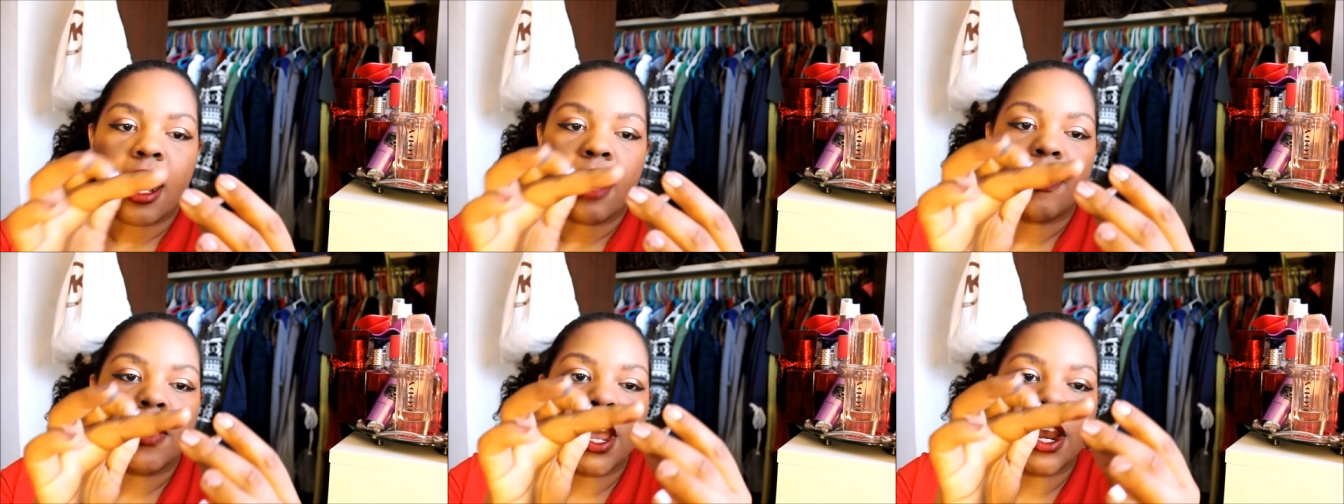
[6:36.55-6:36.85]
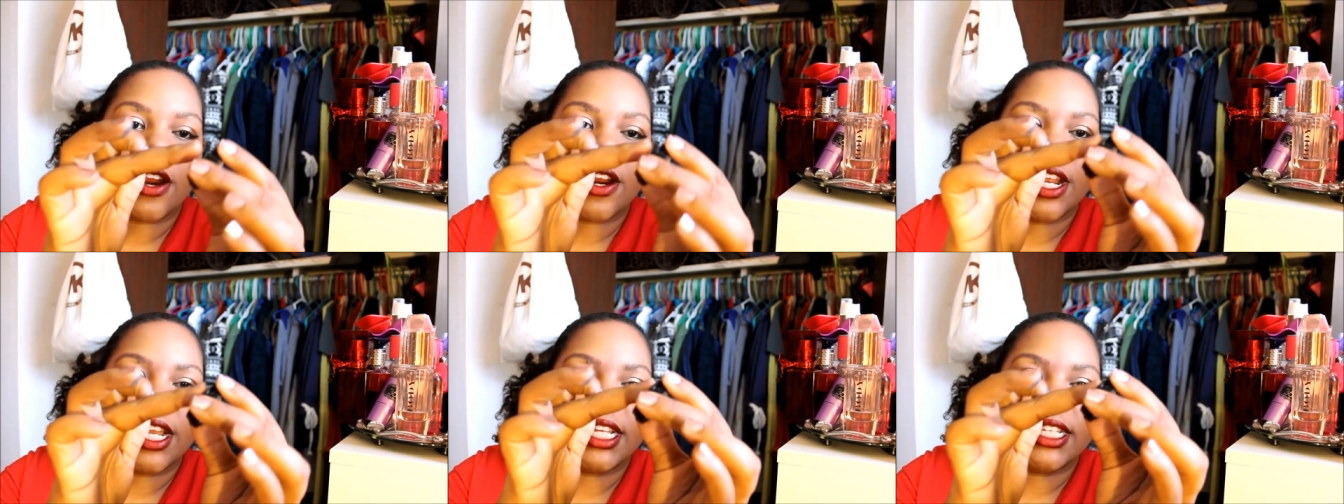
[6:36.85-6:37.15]

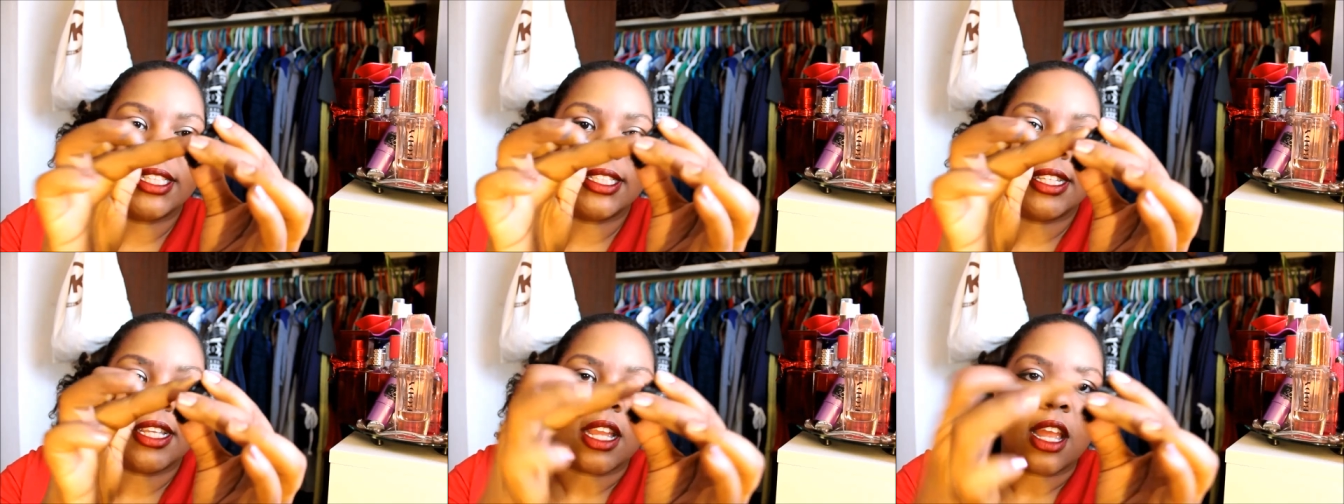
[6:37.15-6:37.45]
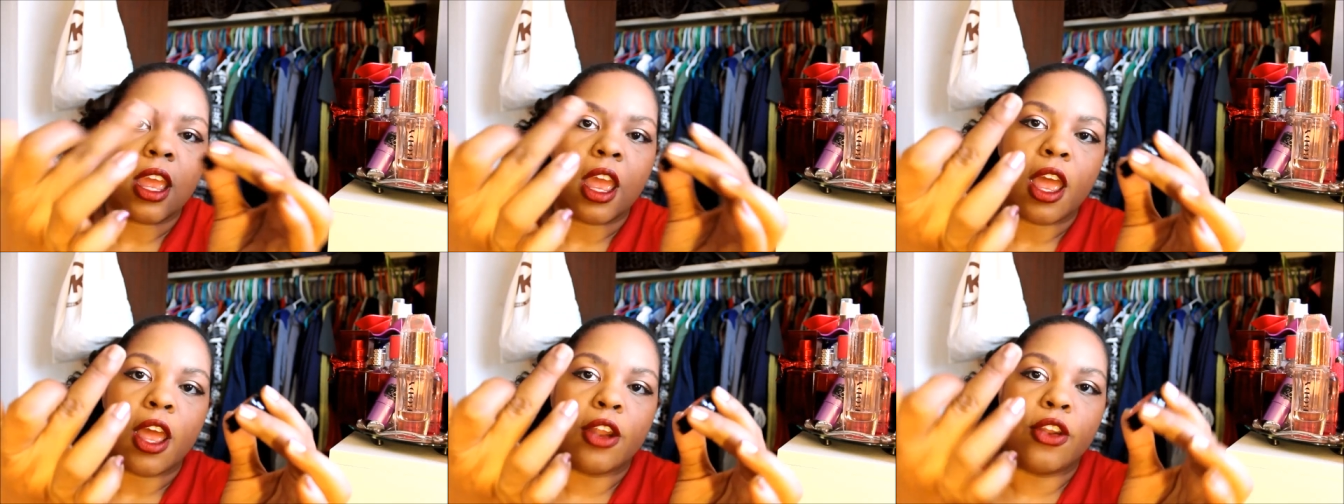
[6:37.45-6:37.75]
There is
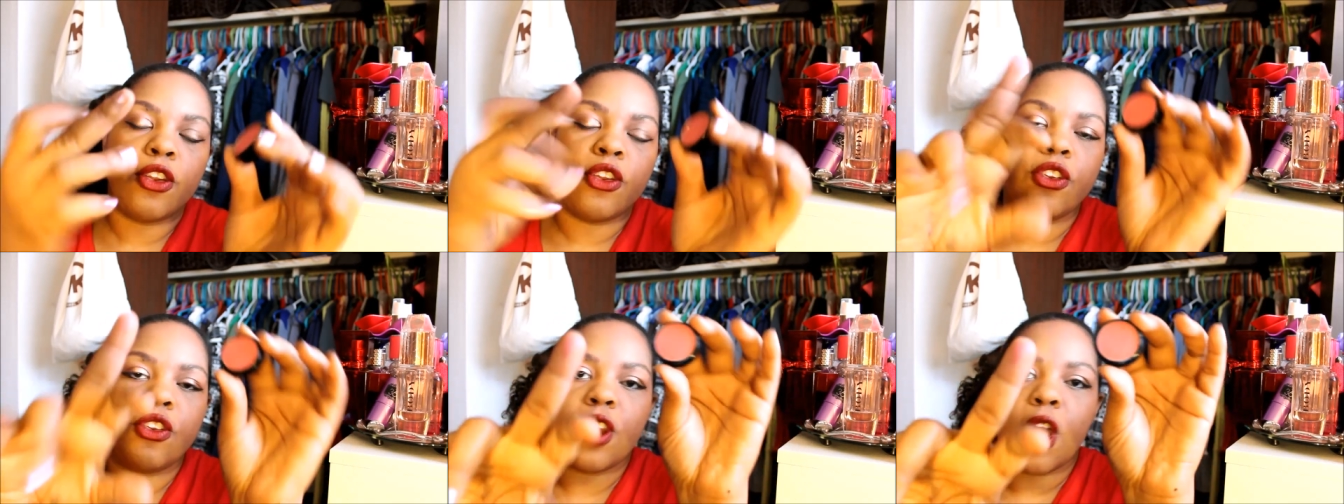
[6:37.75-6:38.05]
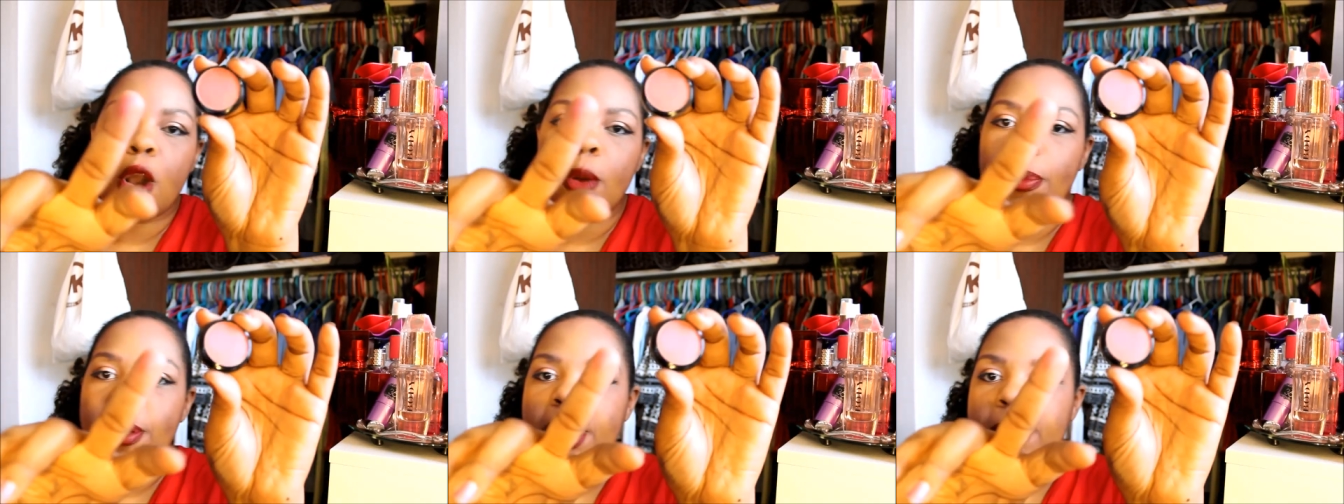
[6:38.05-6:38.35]

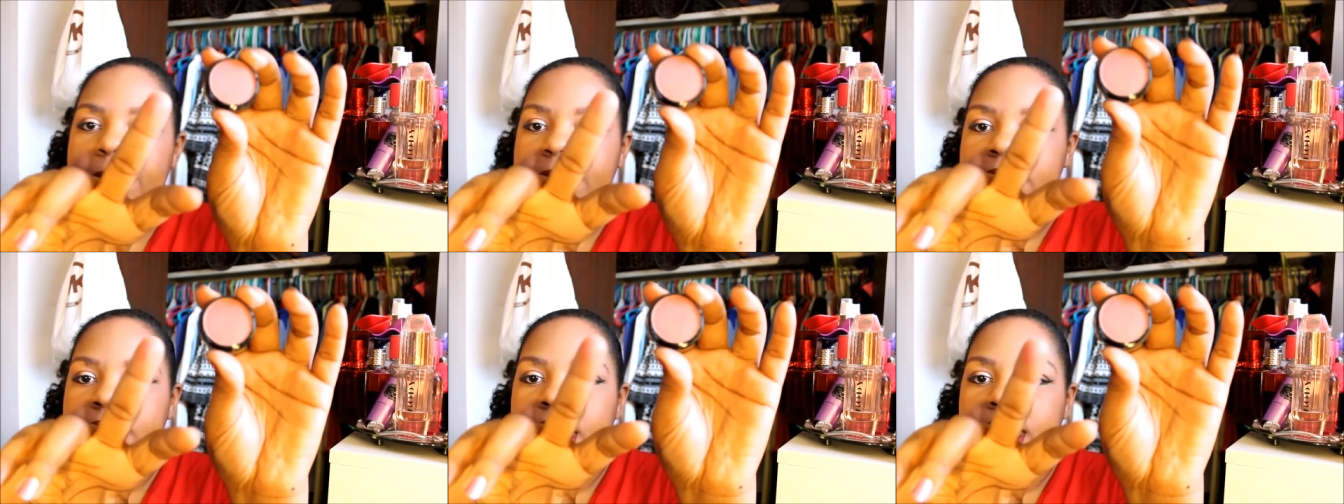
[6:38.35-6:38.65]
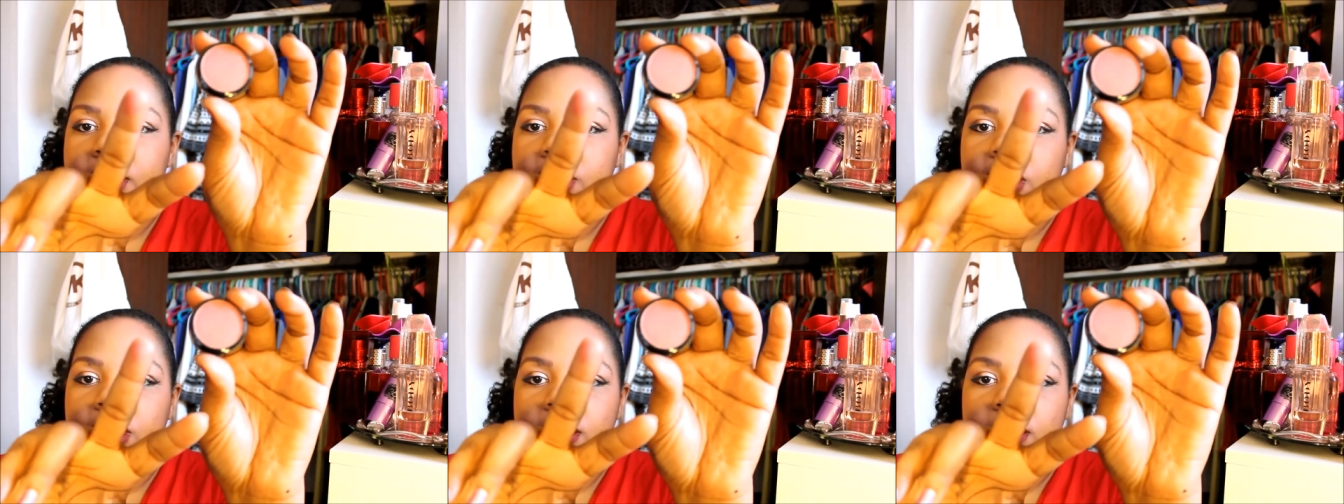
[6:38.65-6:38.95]
no
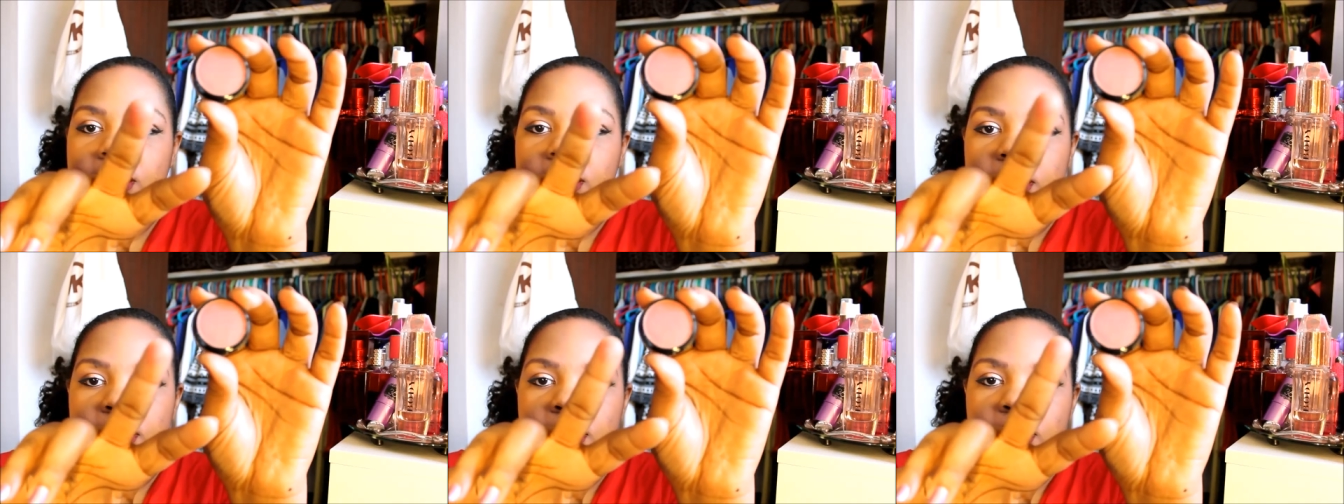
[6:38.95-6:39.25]
pigmentation.